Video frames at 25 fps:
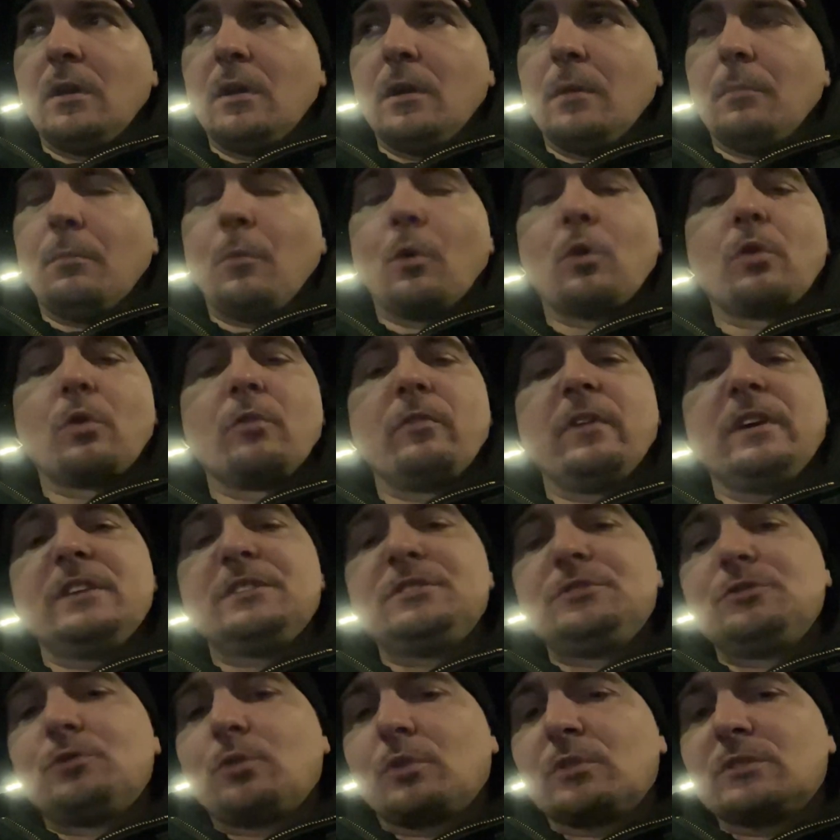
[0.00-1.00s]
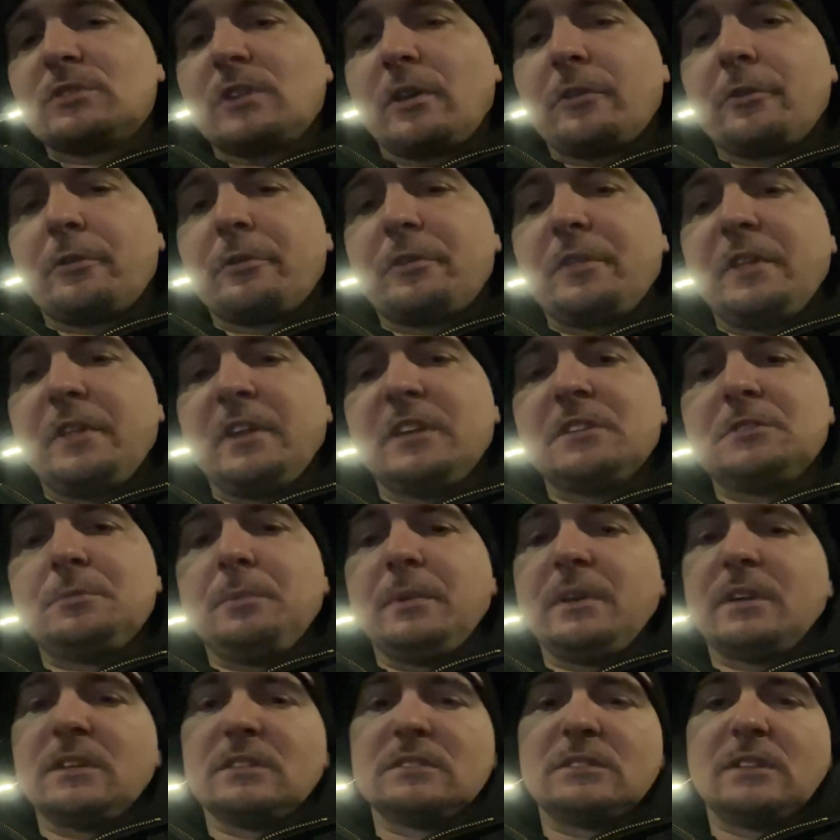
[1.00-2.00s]
motivation towards other things,
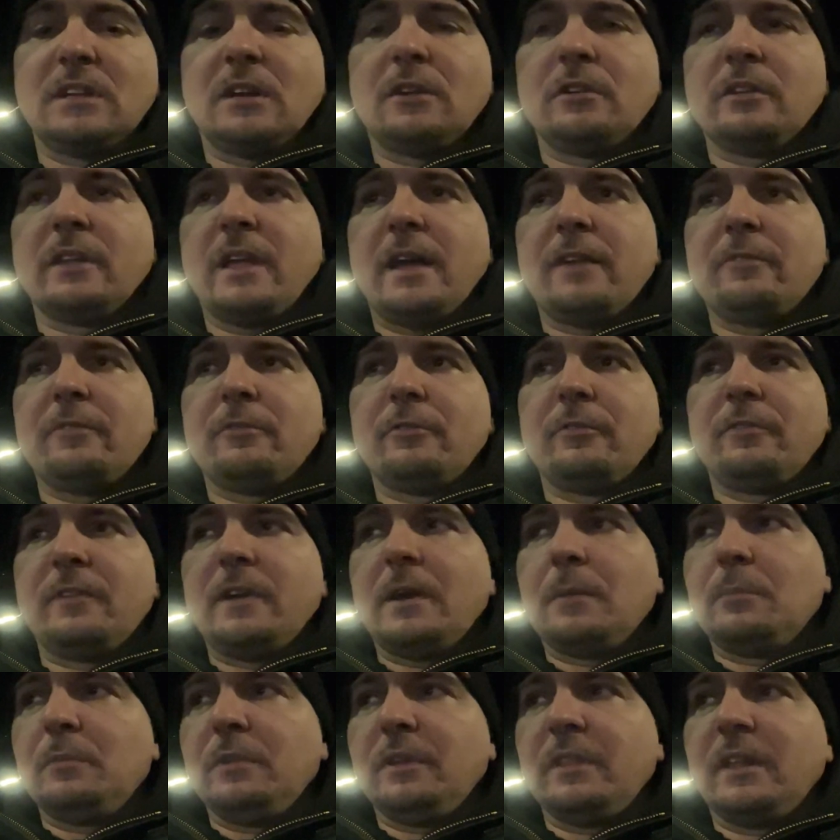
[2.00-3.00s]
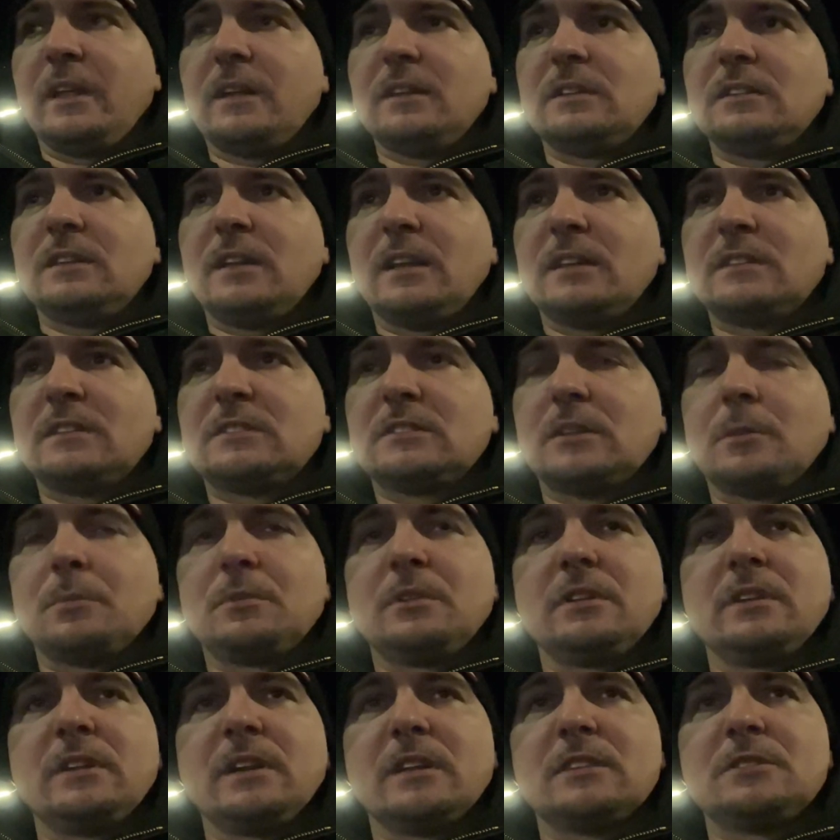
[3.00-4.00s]
because now they have a family that's
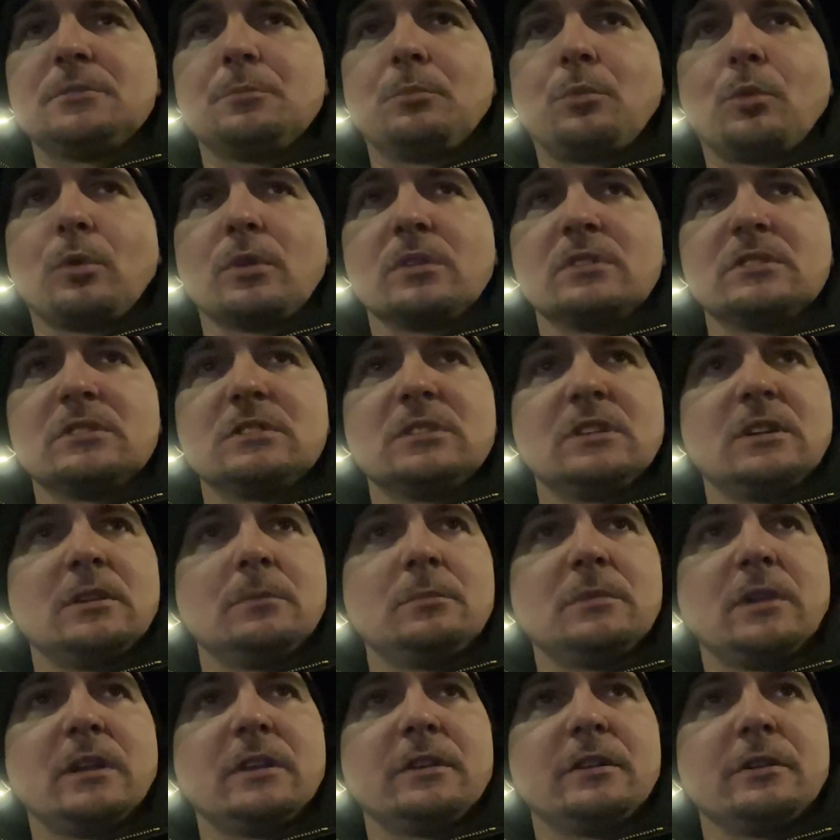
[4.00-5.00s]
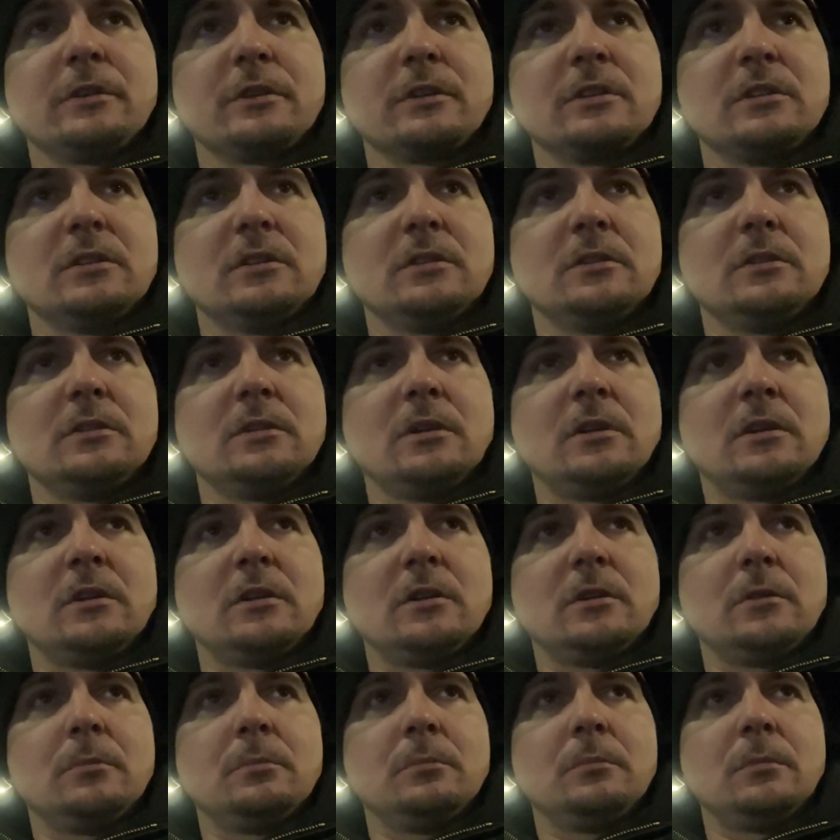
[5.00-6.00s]
something that's important to them, that they're
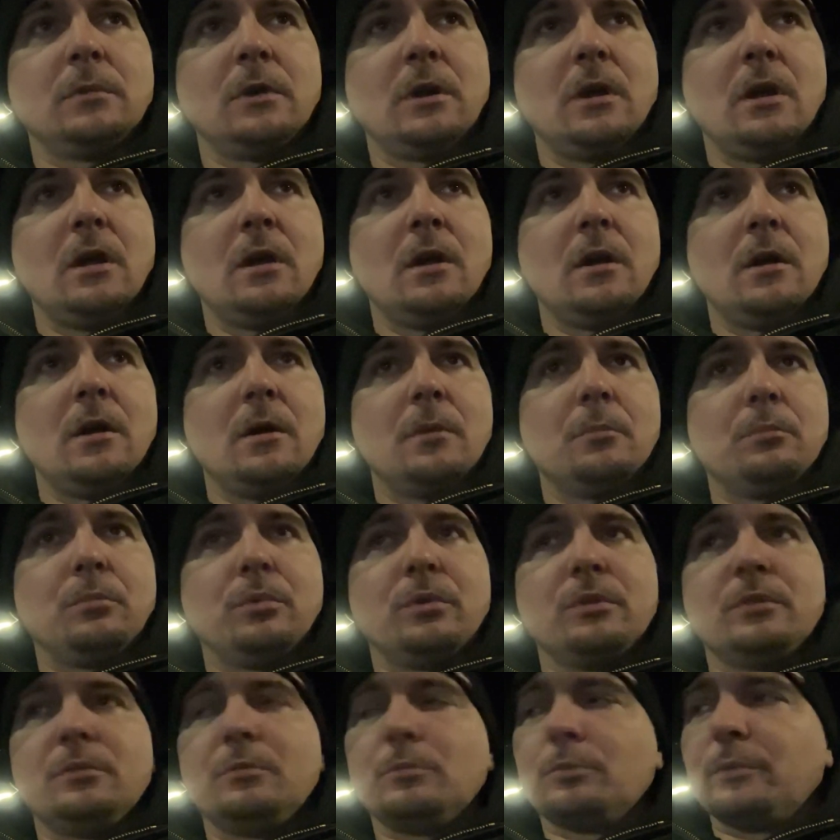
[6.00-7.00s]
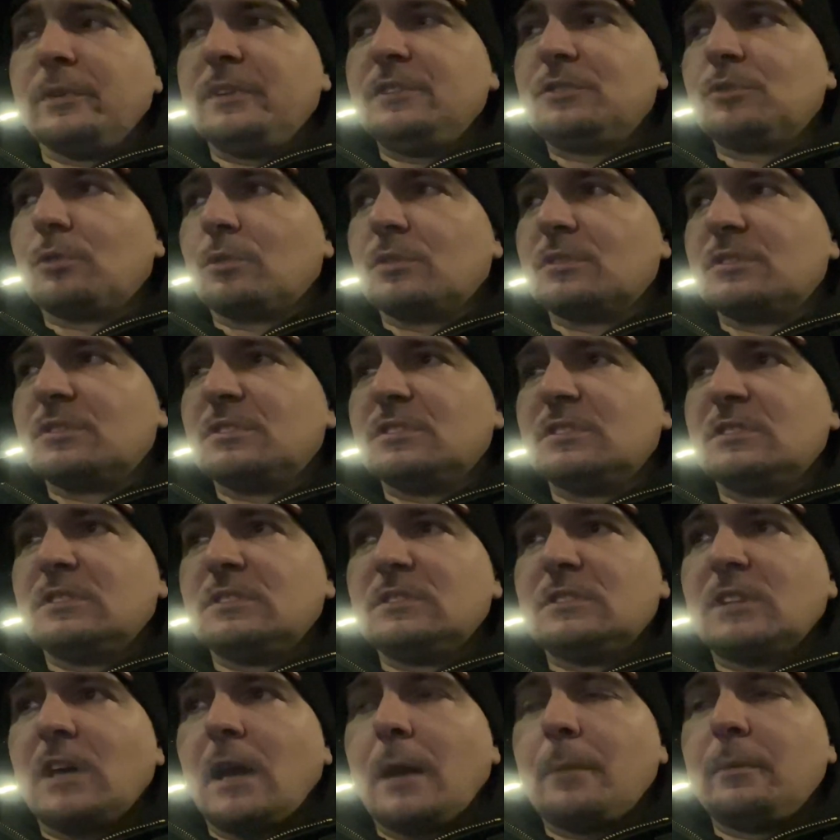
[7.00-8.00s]
gonna put resources and
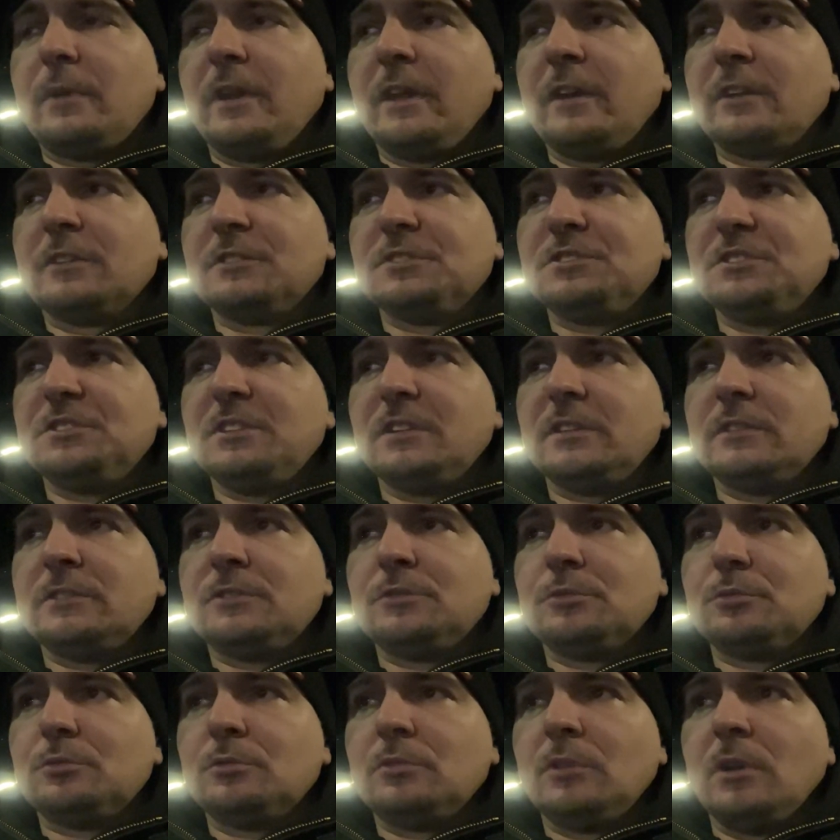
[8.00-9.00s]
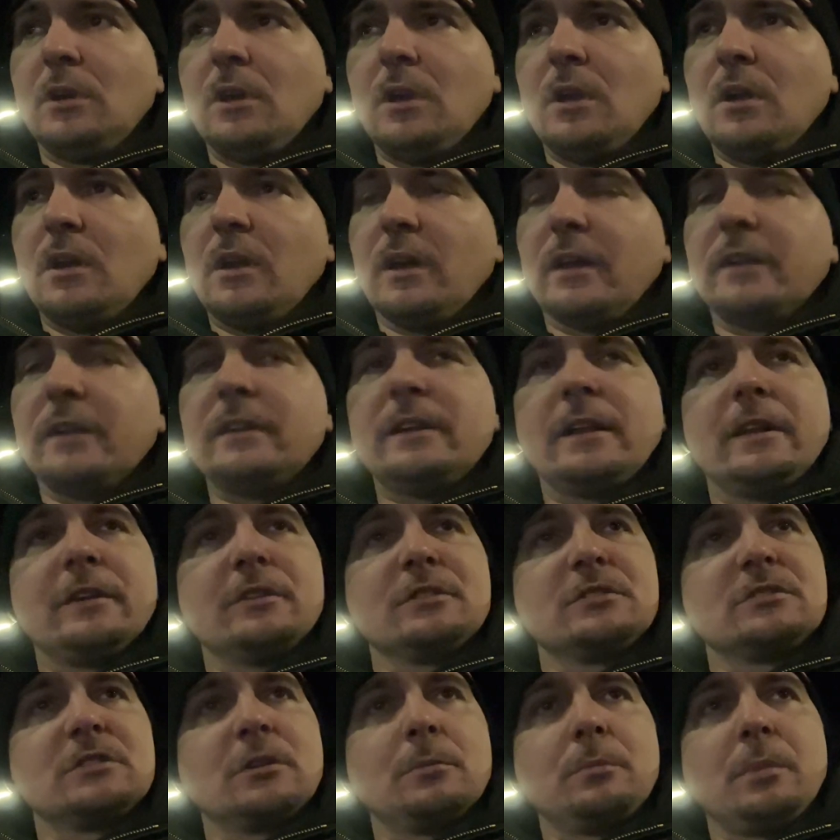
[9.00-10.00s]
time and energy into. And then
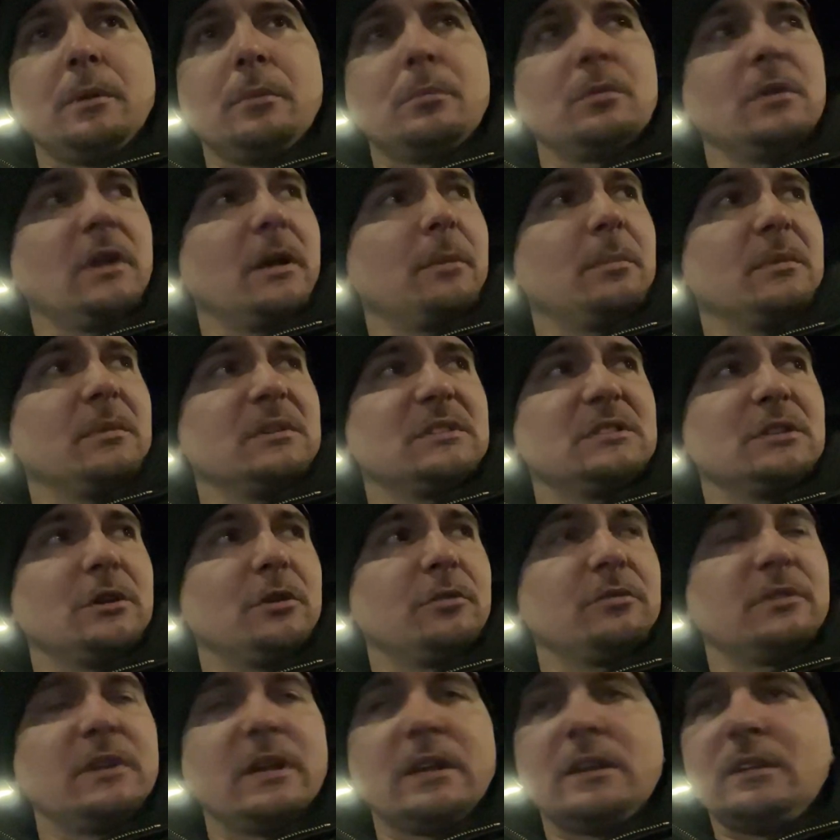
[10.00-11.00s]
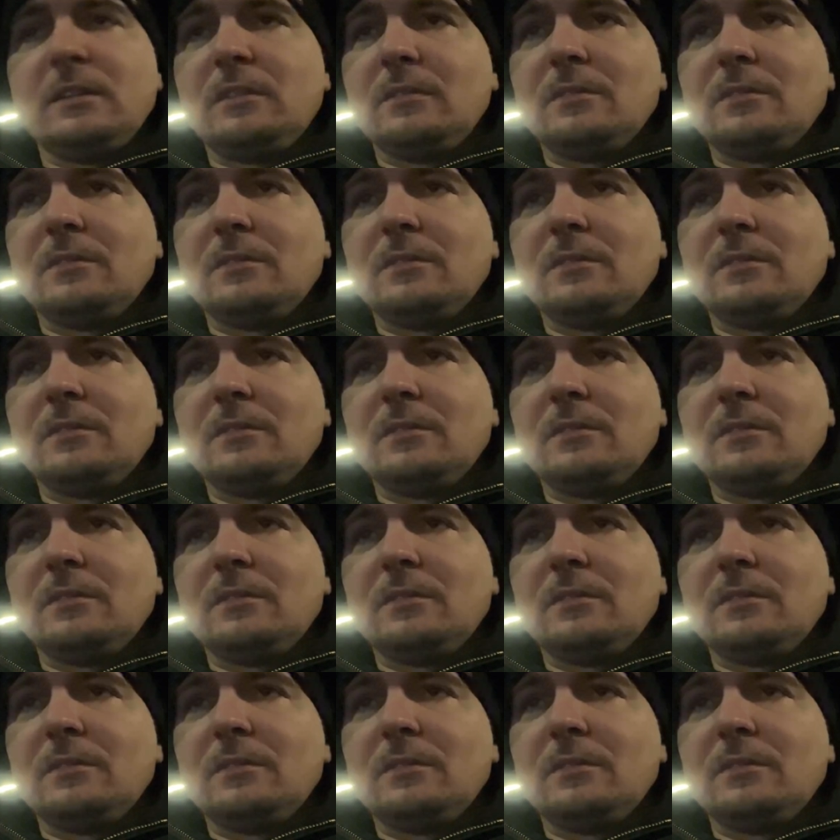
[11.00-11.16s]
there's some people like myself that